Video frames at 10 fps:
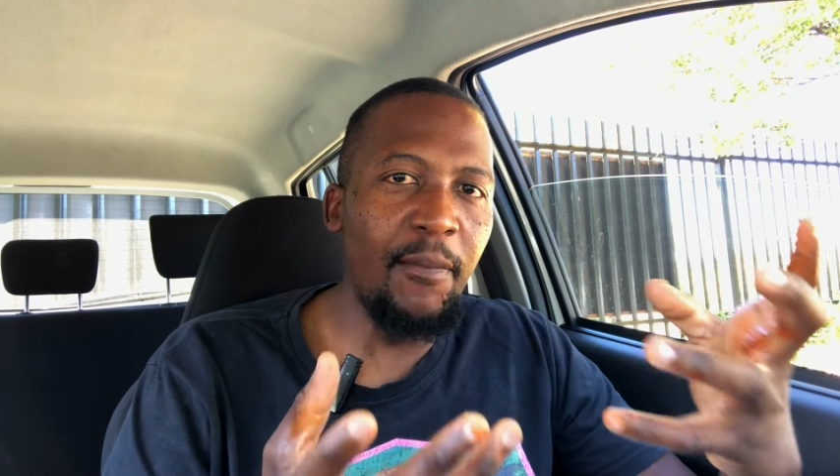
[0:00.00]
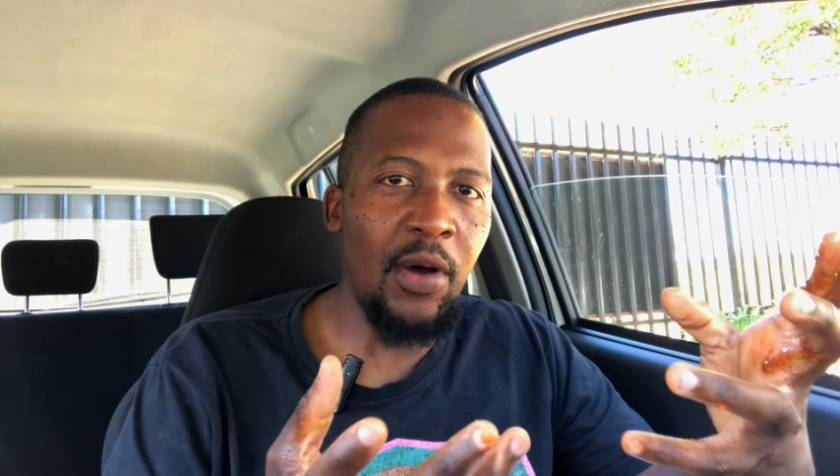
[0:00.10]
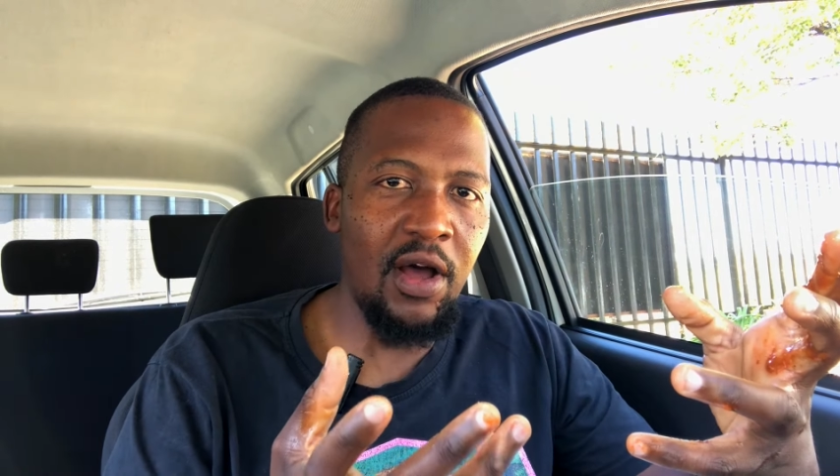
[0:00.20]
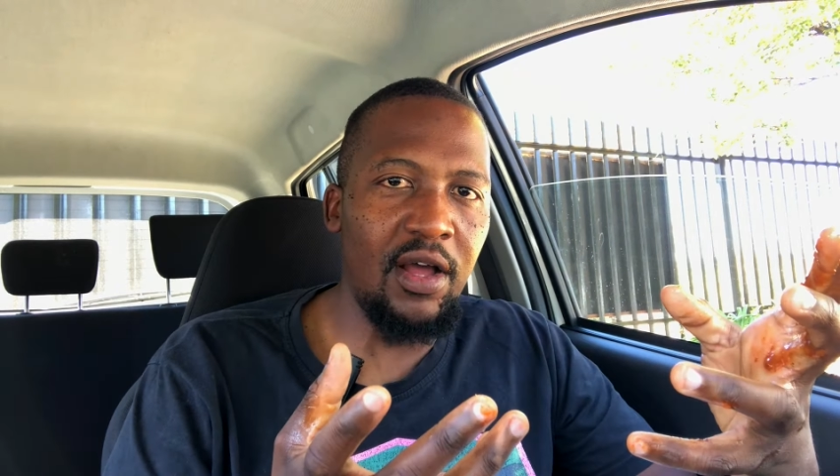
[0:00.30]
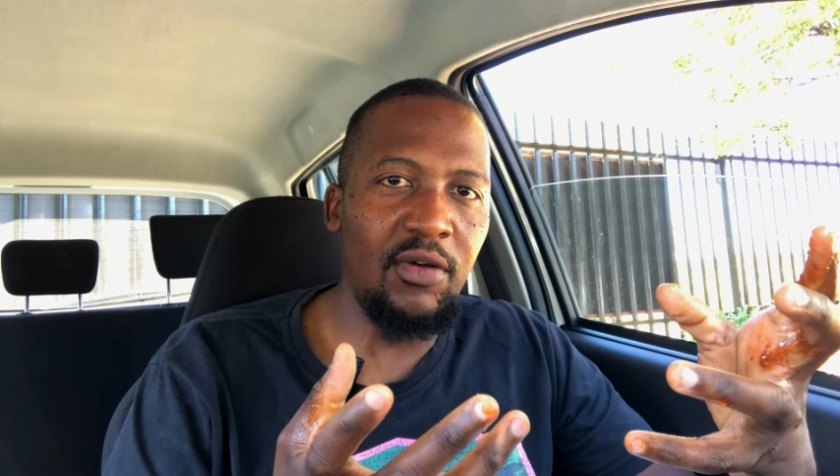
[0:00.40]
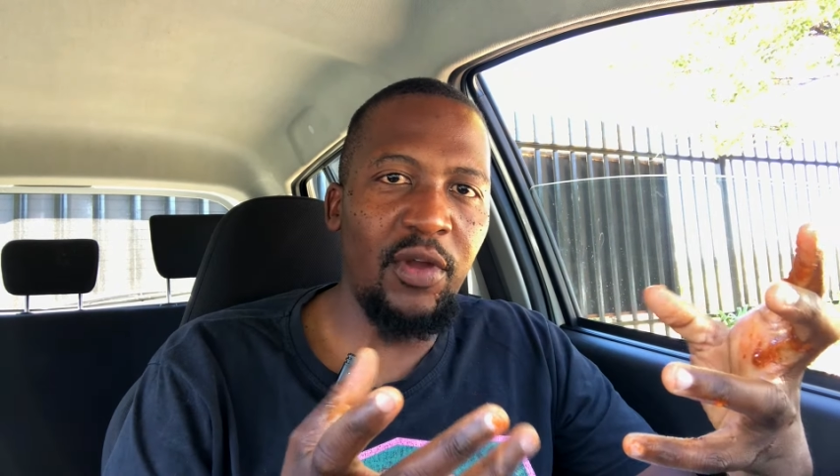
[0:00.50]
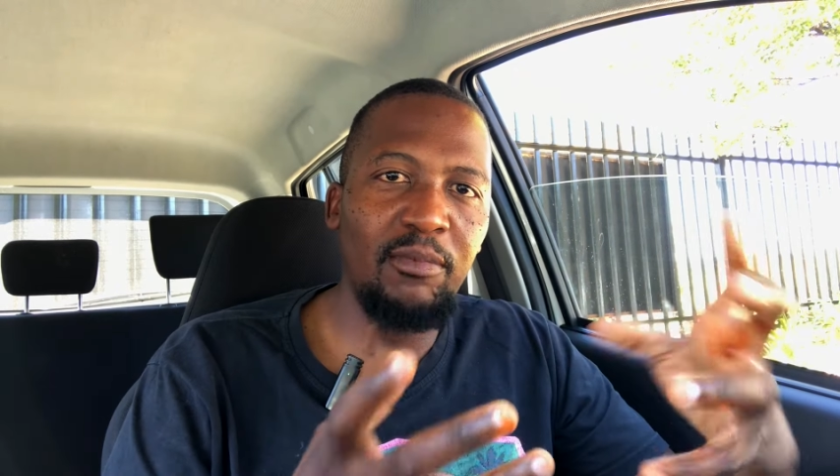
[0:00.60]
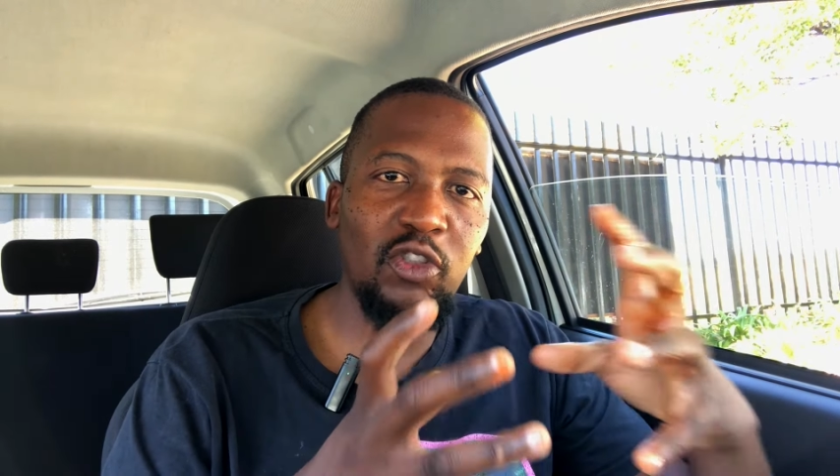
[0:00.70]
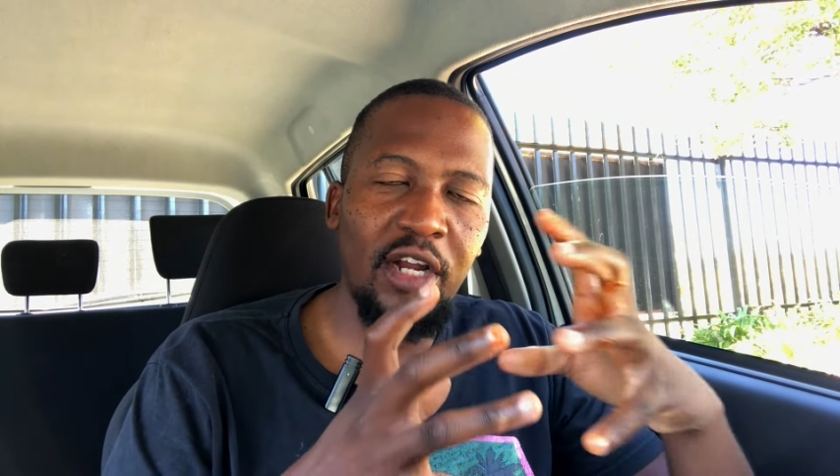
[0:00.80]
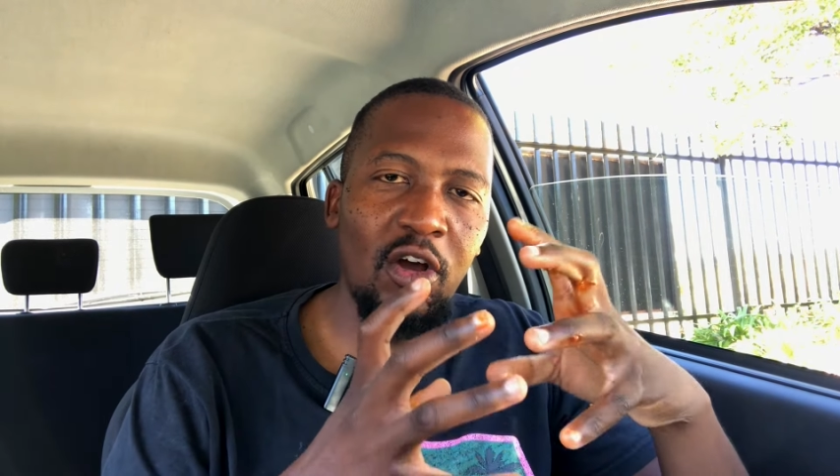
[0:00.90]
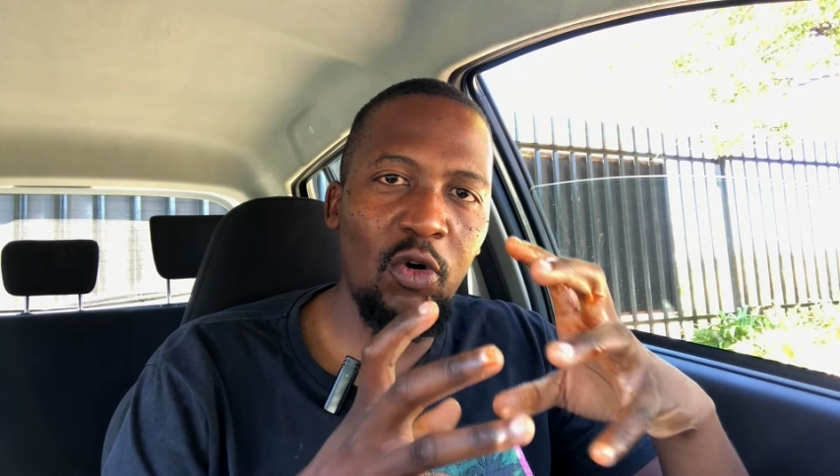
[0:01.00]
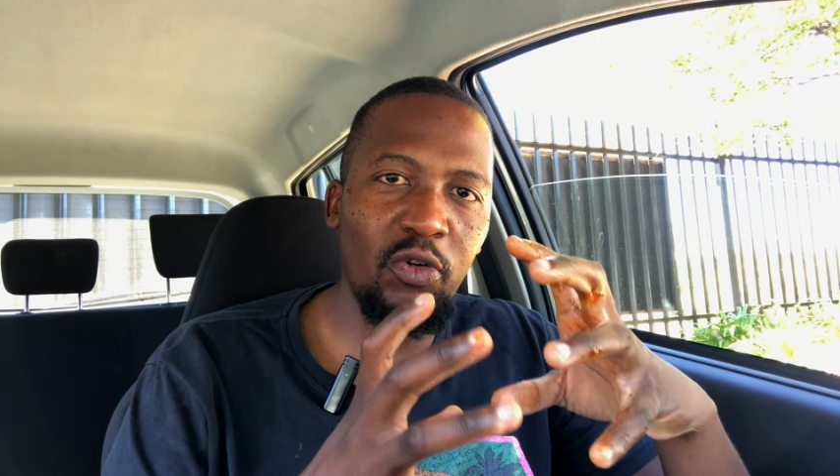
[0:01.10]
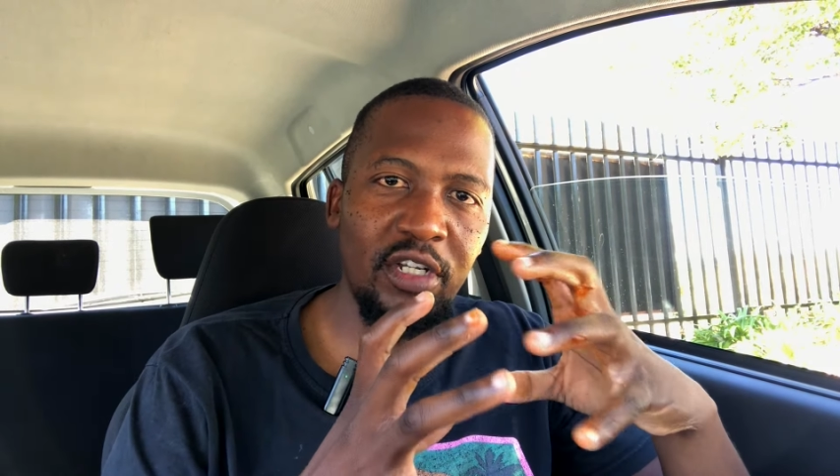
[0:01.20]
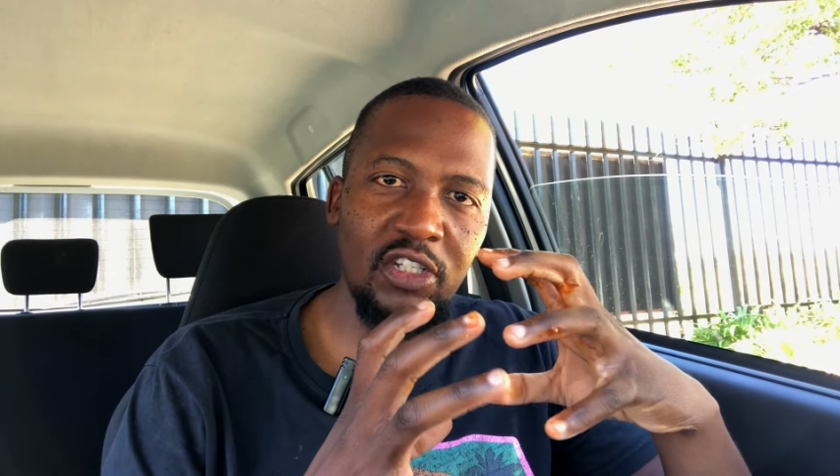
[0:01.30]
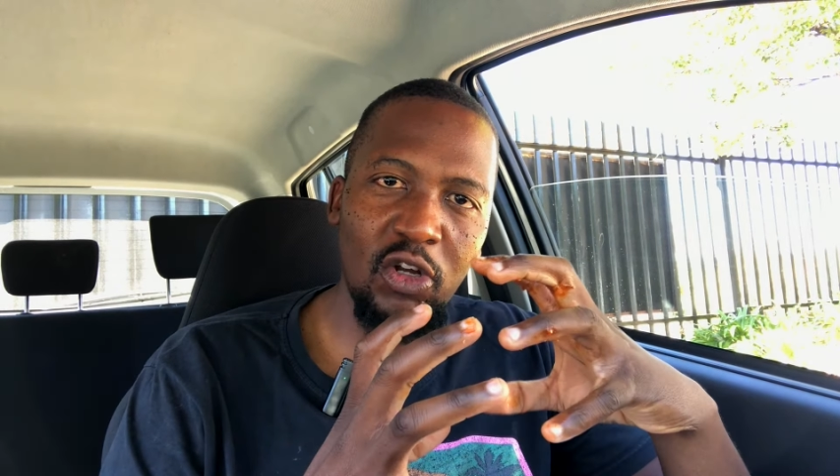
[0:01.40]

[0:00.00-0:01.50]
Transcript: apart when I'm trying to hold it.